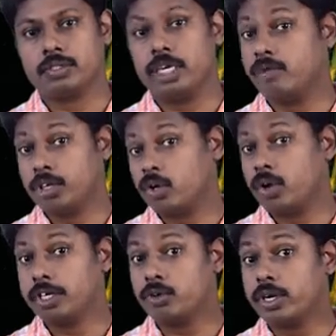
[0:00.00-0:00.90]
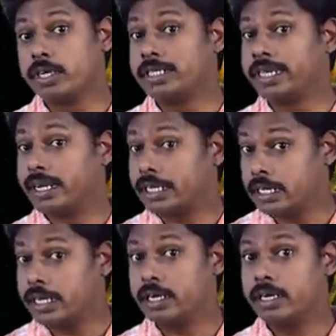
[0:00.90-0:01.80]
Even though I do not
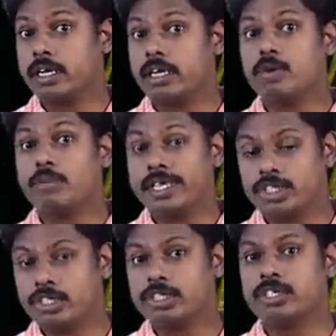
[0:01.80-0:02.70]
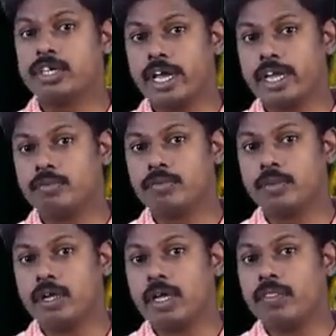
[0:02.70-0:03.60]
directly mention the time,
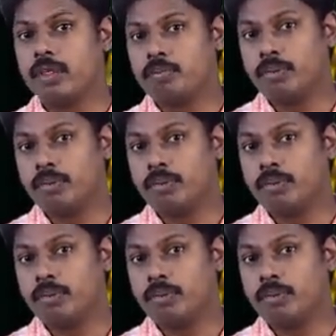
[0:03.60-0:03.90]
the